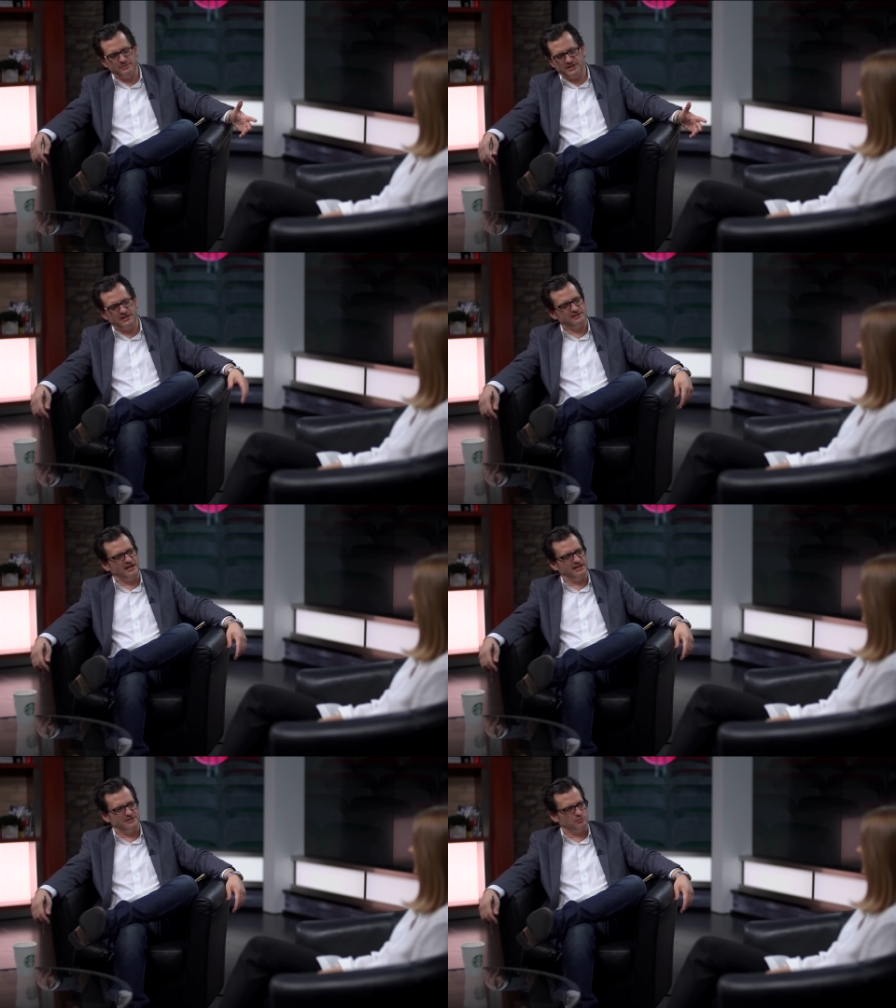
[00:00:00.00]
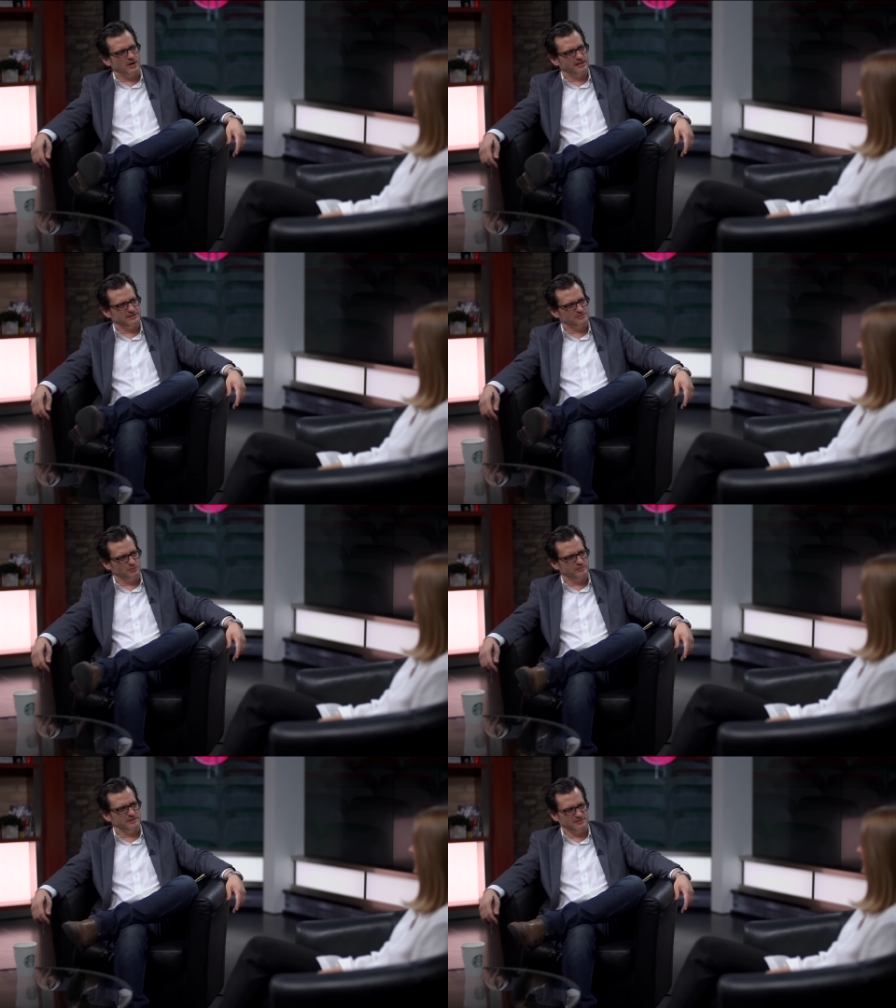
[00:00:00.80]
I mean that I guess why this
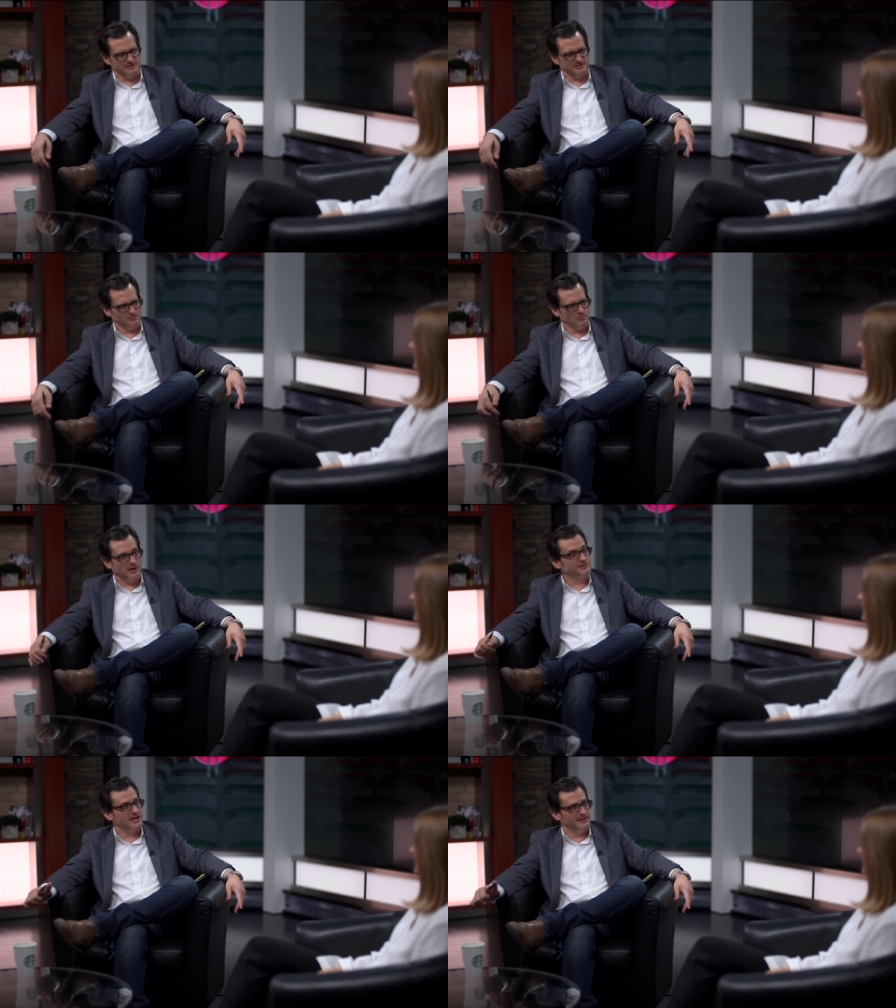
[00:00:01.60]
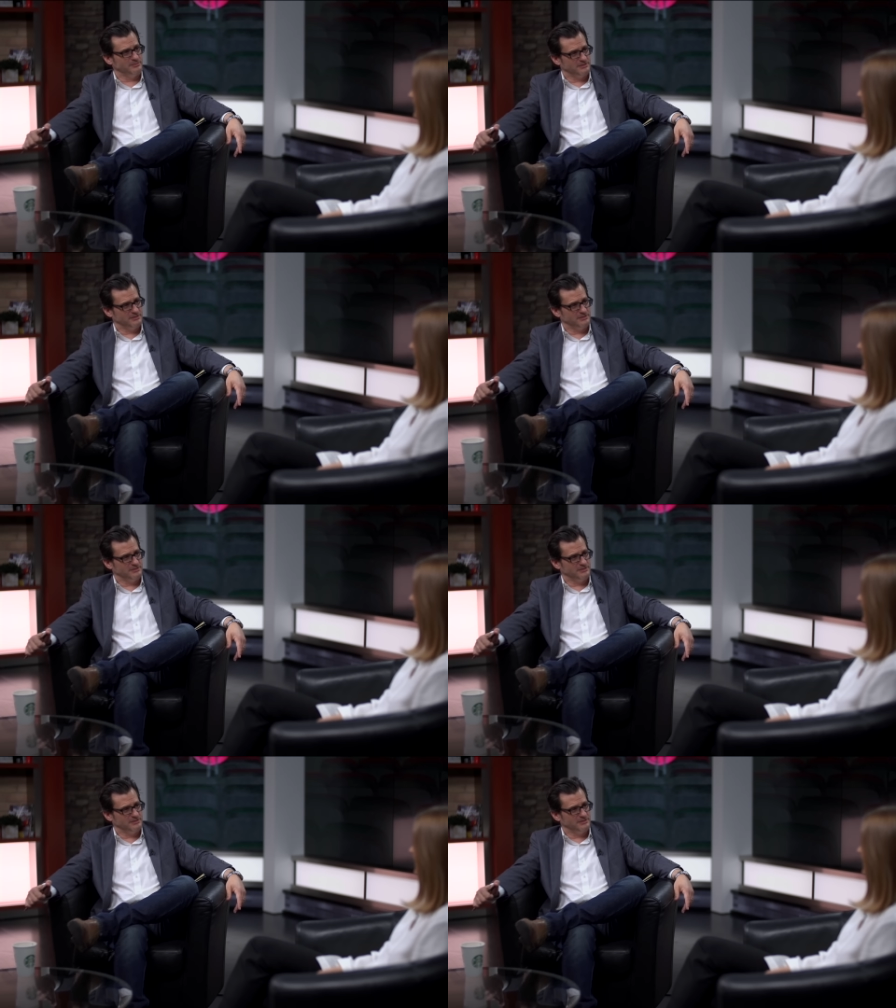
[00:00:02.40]
movie is well timed.